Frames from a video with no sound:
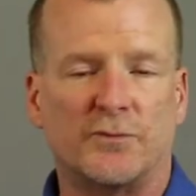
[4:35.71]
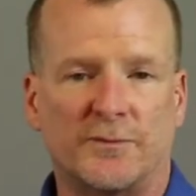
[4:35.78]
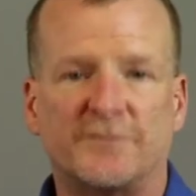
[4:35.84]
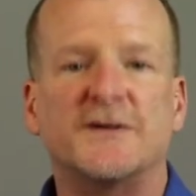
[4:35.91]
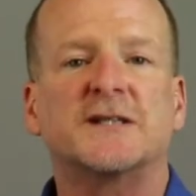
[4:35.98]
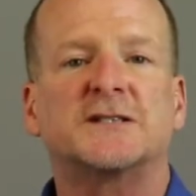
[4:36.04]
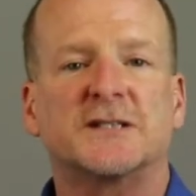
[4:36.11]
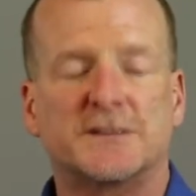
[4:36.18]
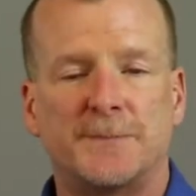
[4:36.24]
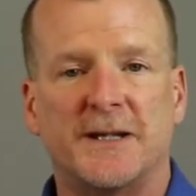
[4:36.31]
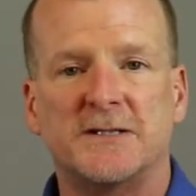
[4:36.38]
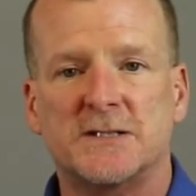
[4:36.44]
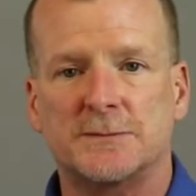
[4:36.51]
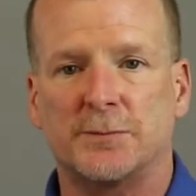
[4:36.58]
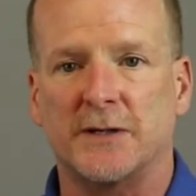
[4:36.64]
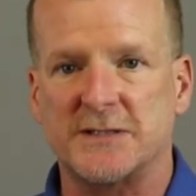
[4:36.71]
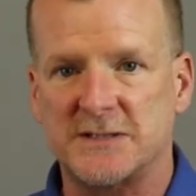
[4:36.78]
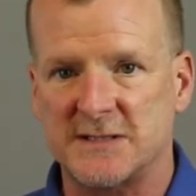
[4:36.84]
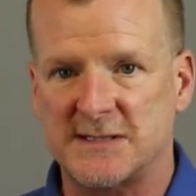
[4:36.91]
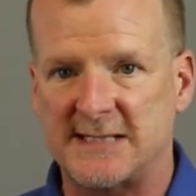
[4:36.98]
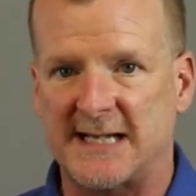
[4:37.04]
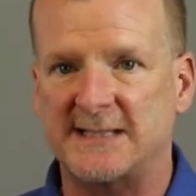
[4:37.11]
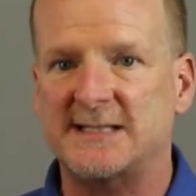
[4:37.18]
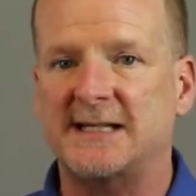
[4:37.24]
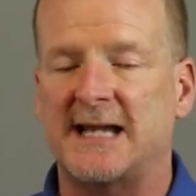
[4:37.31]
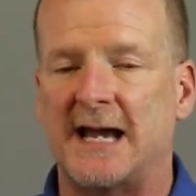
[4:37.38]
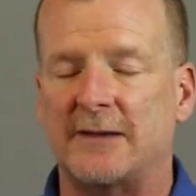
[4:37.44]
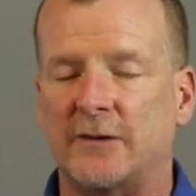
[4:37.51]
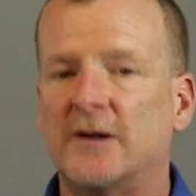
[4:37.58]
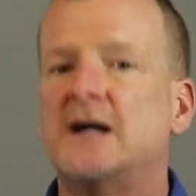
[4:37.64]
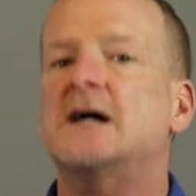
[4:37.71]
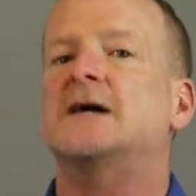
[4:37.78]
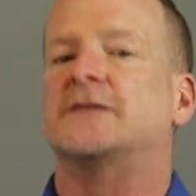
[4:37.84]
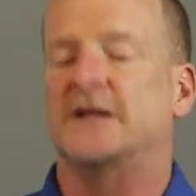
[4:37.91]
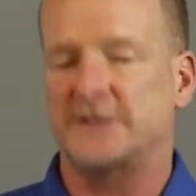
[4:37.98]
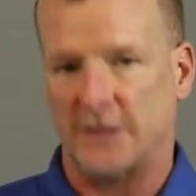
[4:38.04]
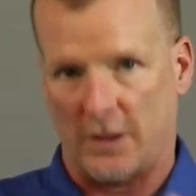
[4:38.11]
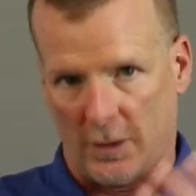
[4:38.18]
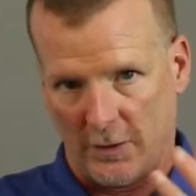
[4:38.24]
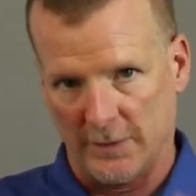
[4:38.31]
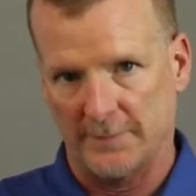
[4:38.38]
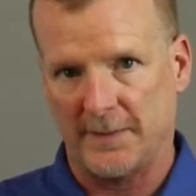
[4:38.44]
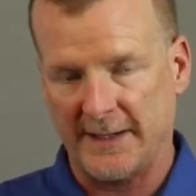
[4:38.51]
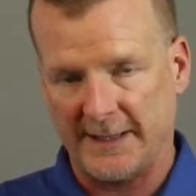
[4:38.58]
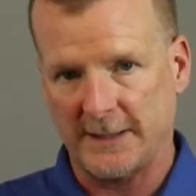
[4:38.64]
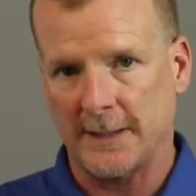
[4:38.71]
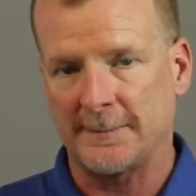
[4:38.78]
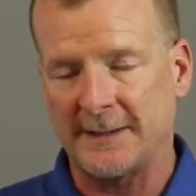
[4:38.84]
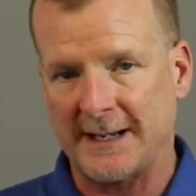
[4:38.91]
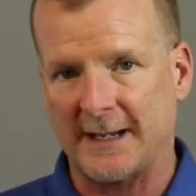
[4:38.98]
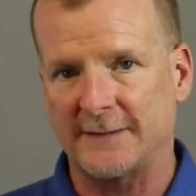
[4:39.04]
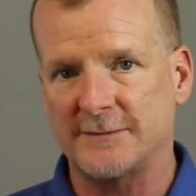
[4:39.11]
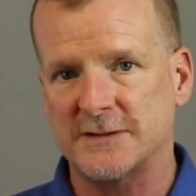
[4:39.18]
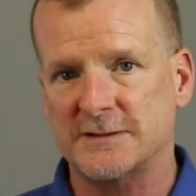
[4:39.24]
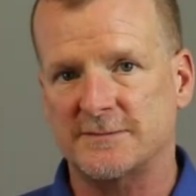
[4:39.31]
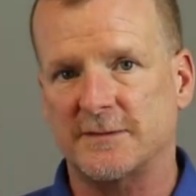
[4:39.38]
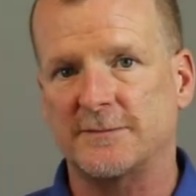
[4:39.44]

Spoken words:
fixed expenses plus his debt together. That's all the money coming out of his